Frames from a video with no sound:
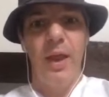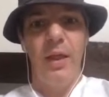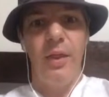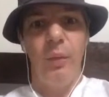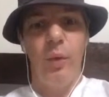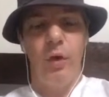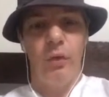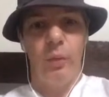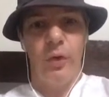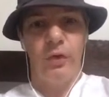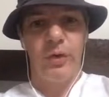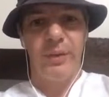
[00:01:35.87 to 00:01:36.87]
There was
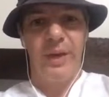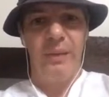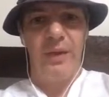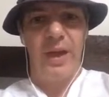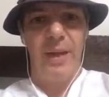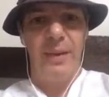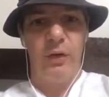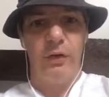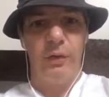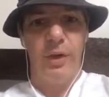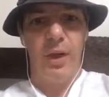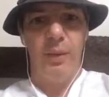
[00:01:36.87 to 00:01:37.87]
one scrum cap that came
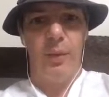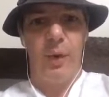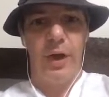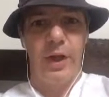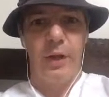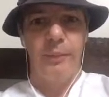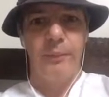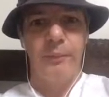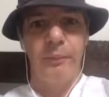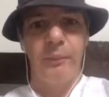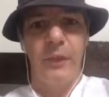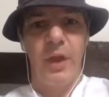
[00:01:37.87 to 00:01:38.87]
out um, a while ago
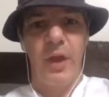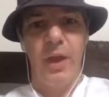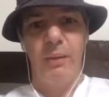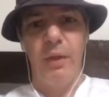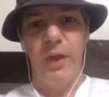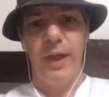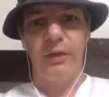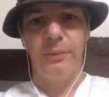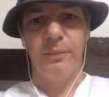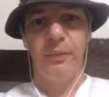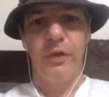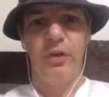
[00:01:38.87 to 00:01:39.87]
um, that
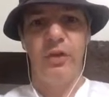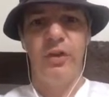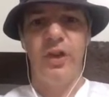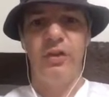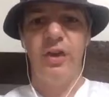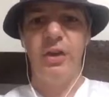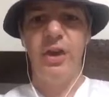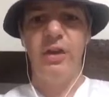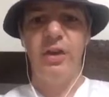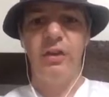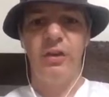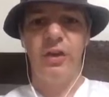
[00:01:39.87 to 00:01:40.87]
suggested it
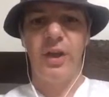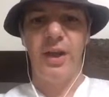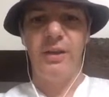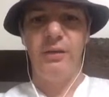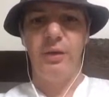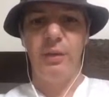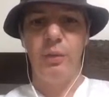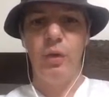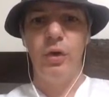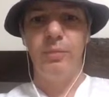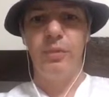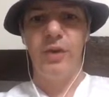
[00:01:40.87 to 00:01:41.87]
did say that it
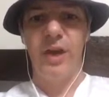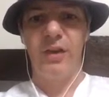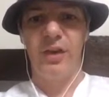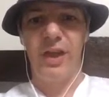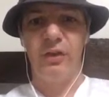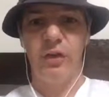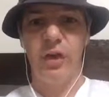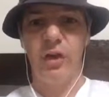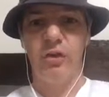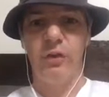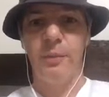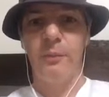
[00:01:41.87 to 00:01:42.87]
would protect against
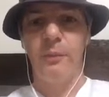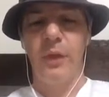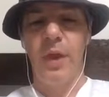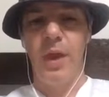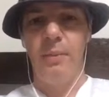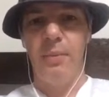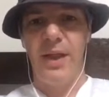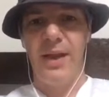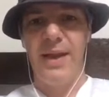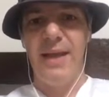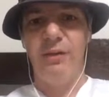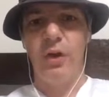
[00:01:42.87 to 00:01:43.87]
concussion, but
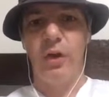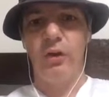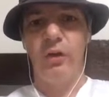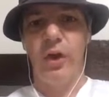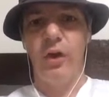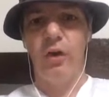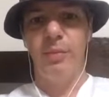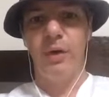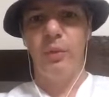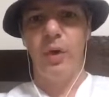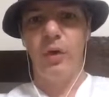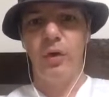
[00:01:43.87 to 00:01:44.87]
that never got signed off
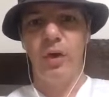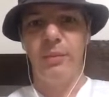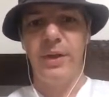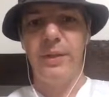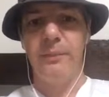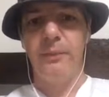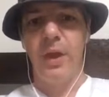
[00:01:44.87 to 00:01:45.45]
by World Rugby